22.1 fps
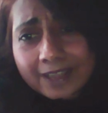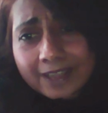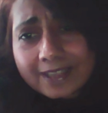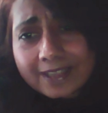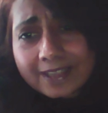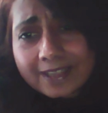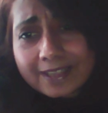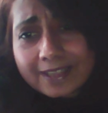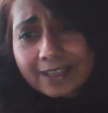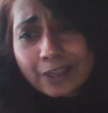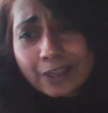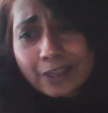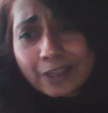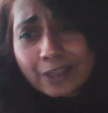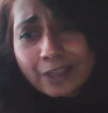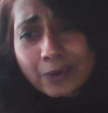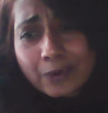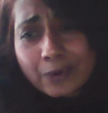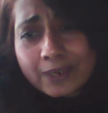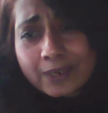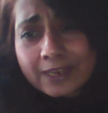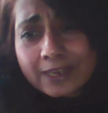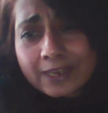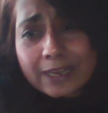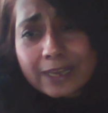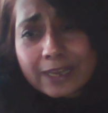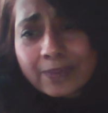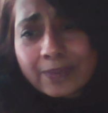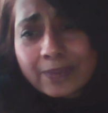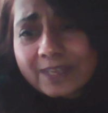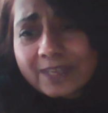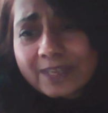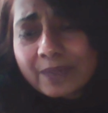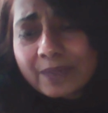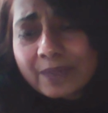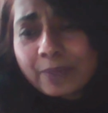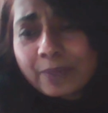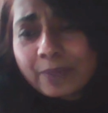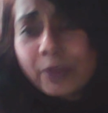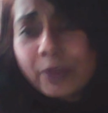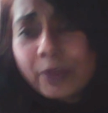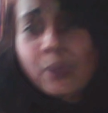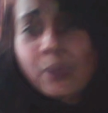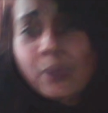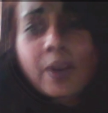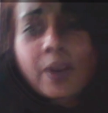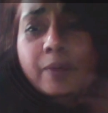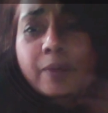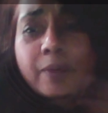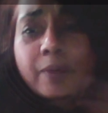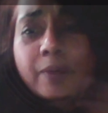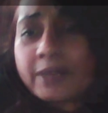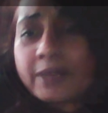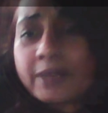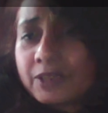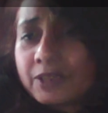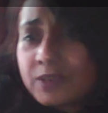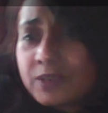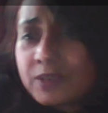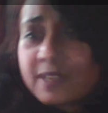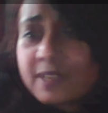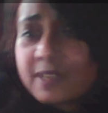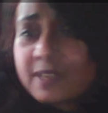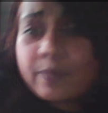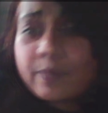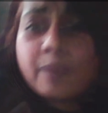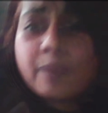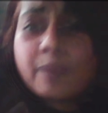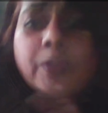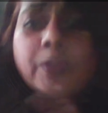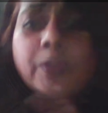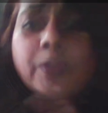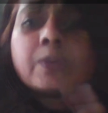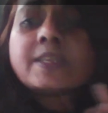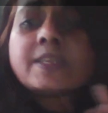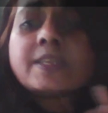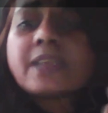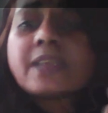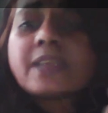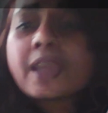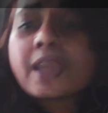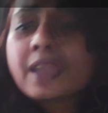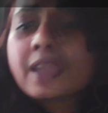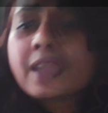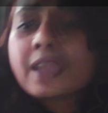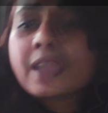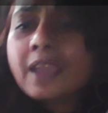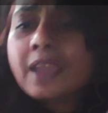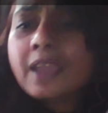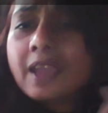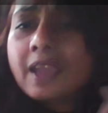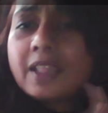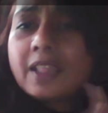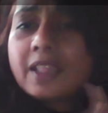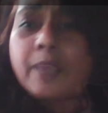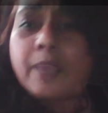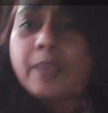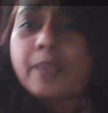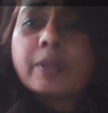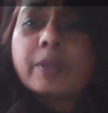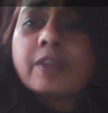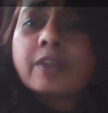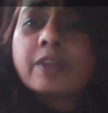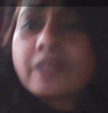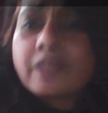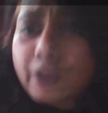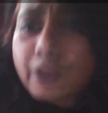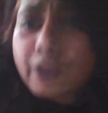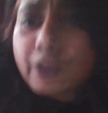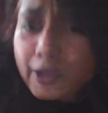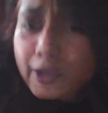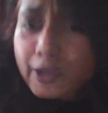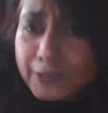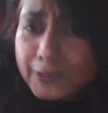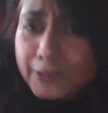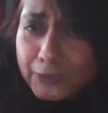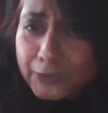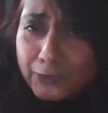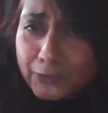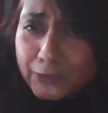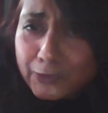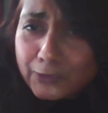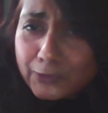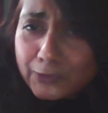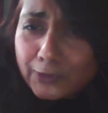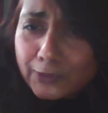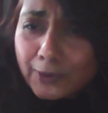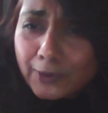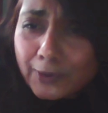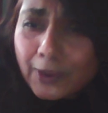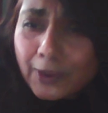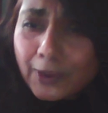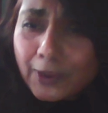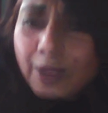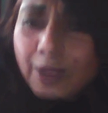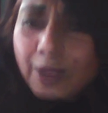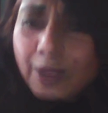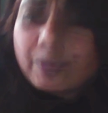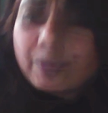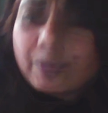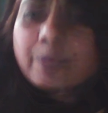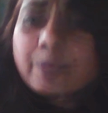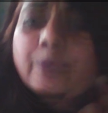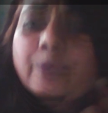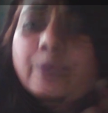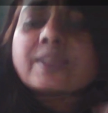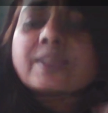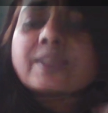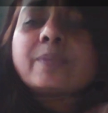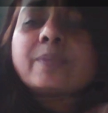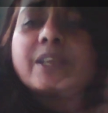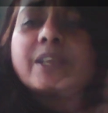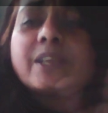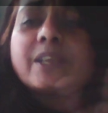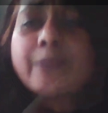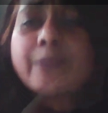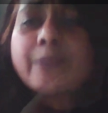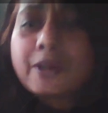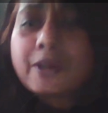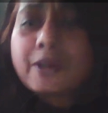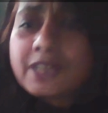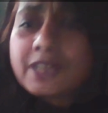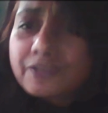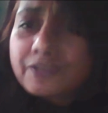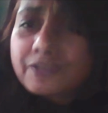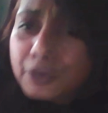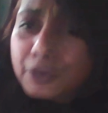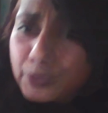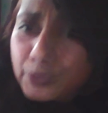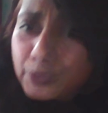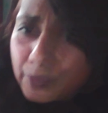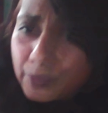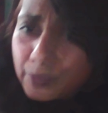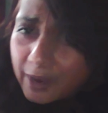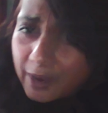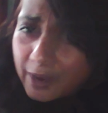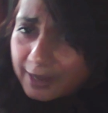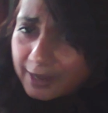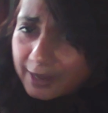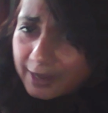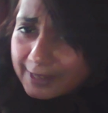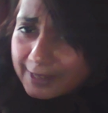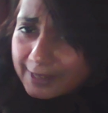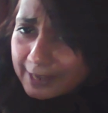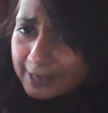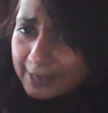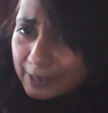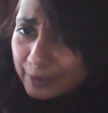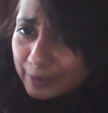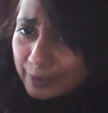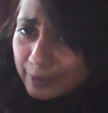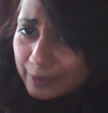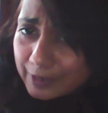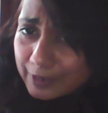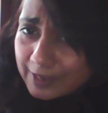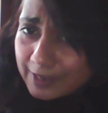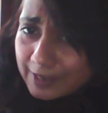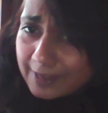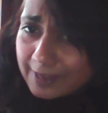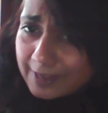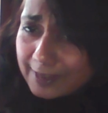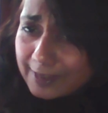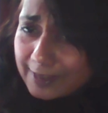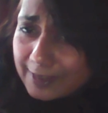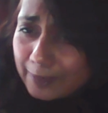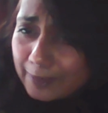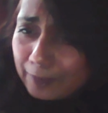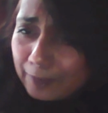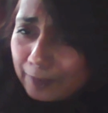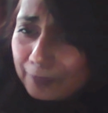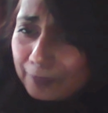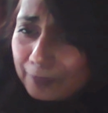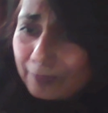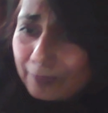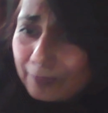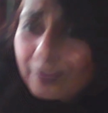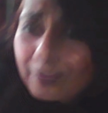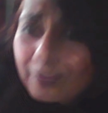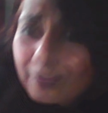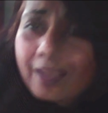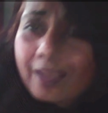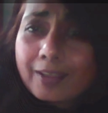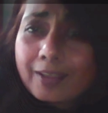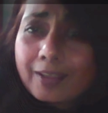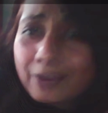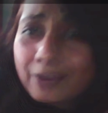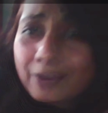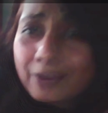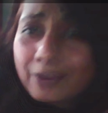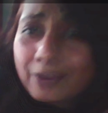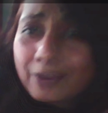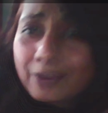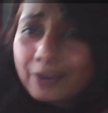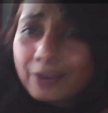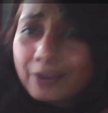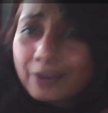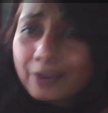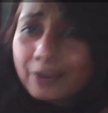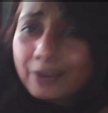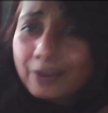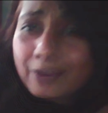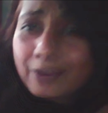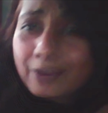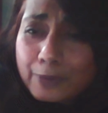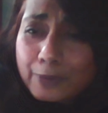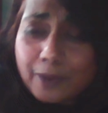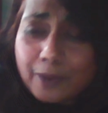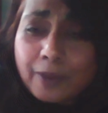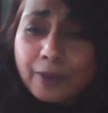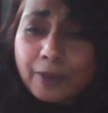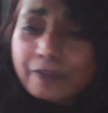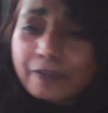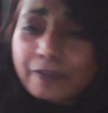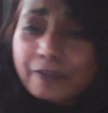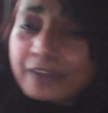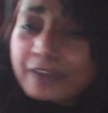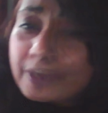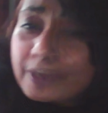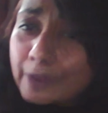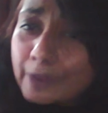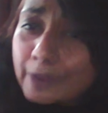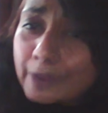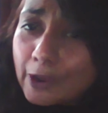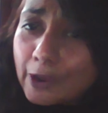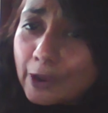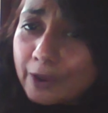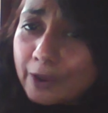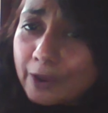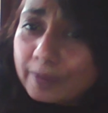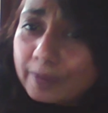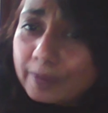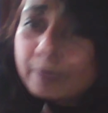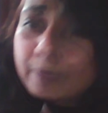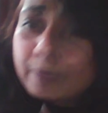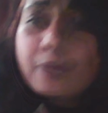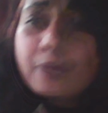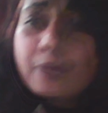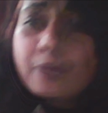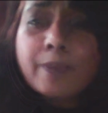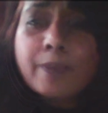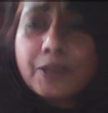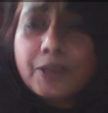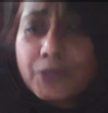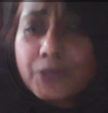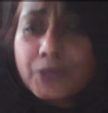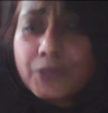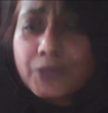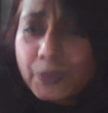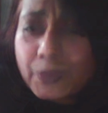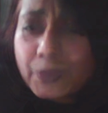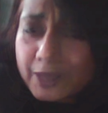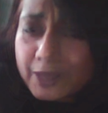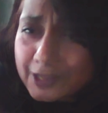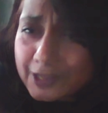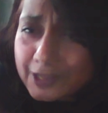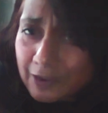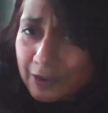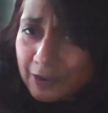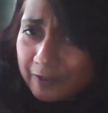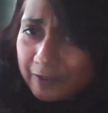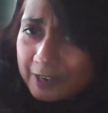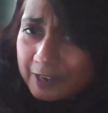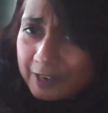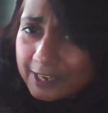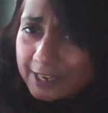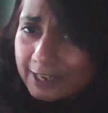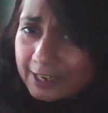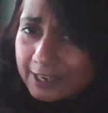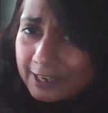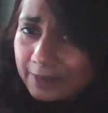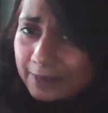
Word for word: it's, you know, it includes people who are religious, people who say they believe in the Constitution, people who speak about individual rights and liberties, right. you know, people who talk about freedom a lot, people who mention the word sovereignty.